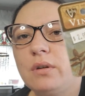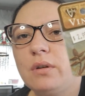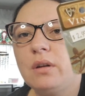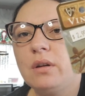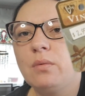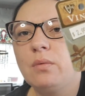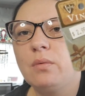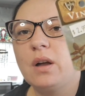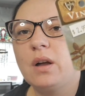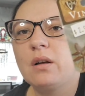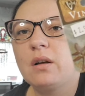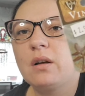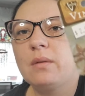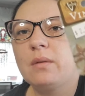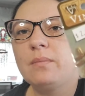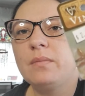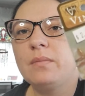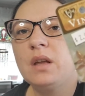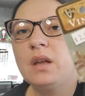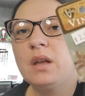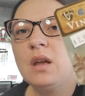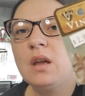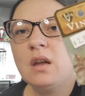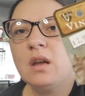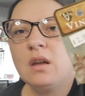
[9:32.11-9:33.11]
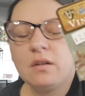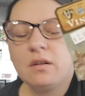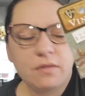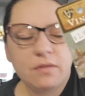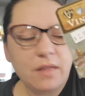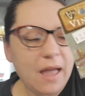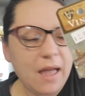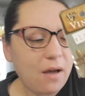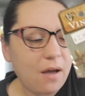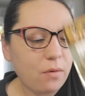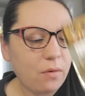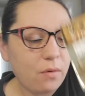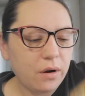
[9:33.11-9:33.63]
You're welcome.
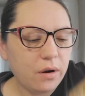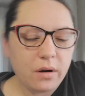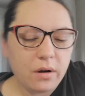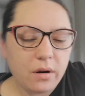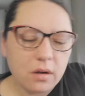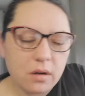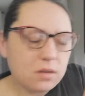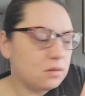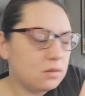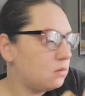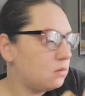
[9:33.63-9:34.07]
Flowers.